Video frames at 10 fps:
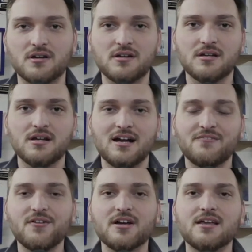I
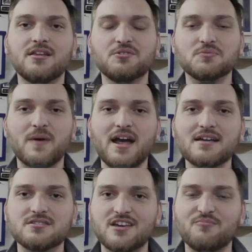feel like in the years
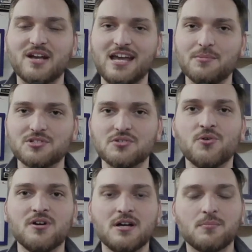past, they've been able
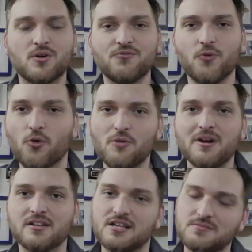to perform
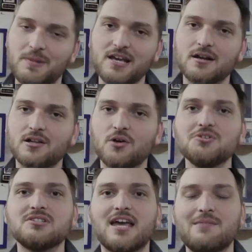and at least make it a
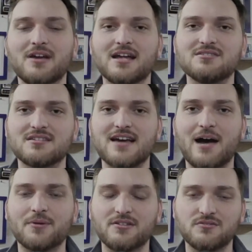close game against the
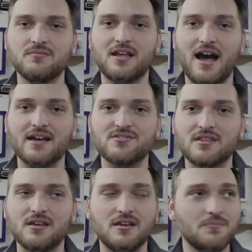top guys in
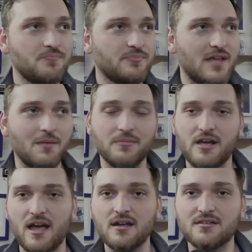the
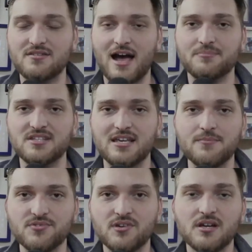NBA and top
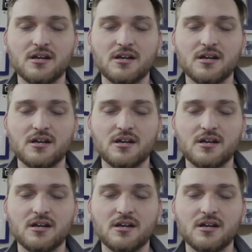teams.